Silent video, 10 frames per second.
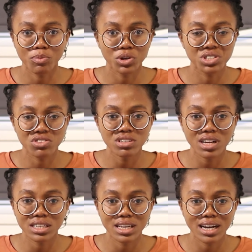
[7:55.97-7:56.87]
but it's not
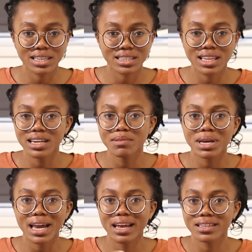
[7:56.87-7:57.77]
like they are telling
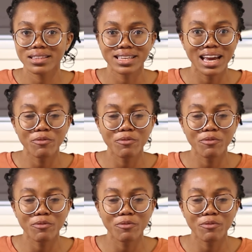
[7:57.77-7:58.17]
me anything.